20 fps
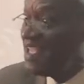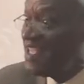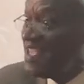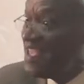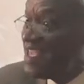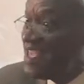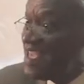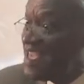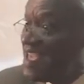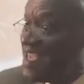
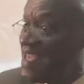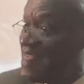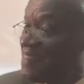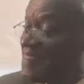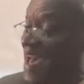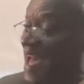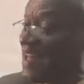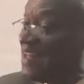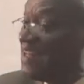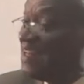He
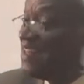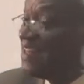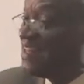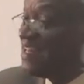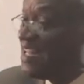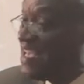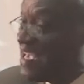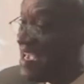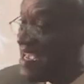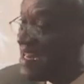that
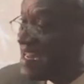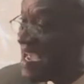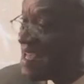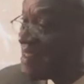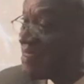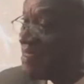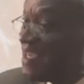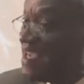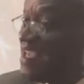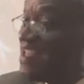
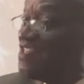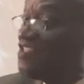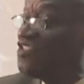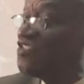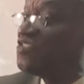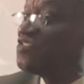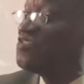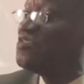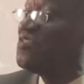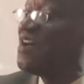leadeth
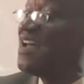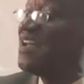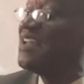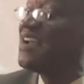into